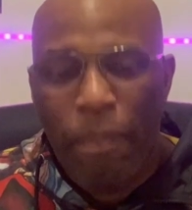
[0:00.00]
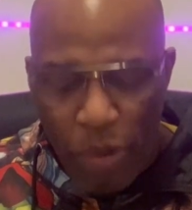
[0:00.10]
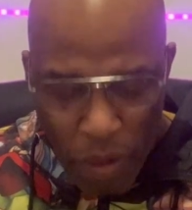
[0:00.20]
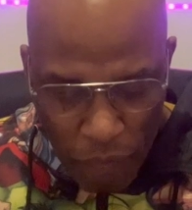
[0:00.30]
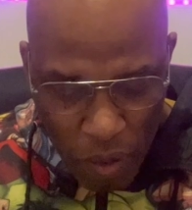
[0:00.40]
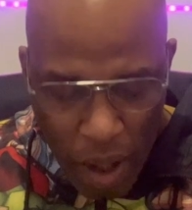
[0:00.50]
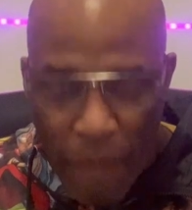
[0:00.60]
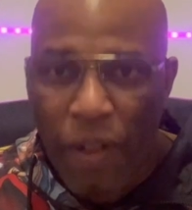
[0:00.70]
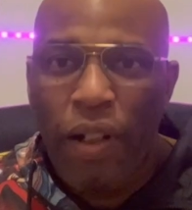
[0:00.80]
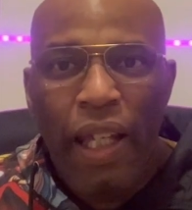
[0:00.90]
beautiful
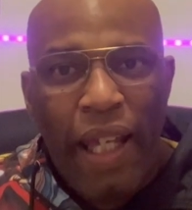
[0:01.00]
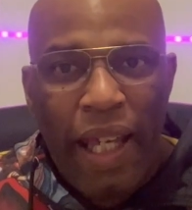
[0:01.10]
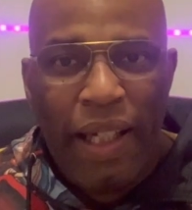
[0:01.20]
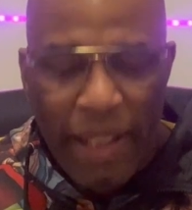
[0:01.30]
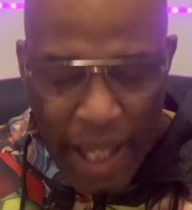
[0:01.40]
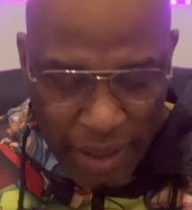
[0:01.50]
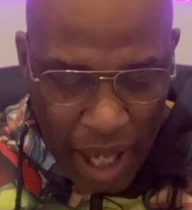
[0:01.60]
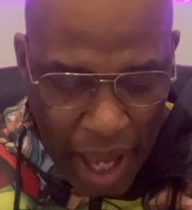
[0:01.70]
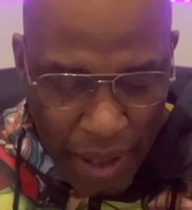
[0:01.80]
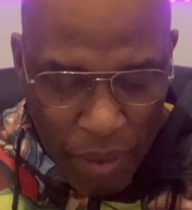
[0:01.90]
cover and a nice
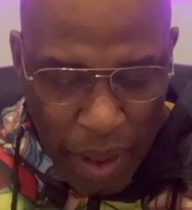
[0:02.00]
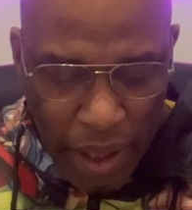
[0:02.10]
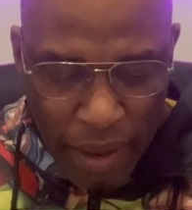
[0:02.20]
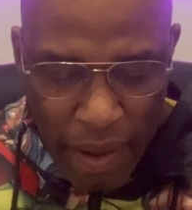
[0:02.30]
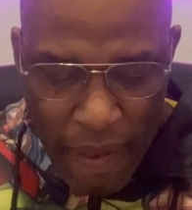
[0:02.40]
high grade.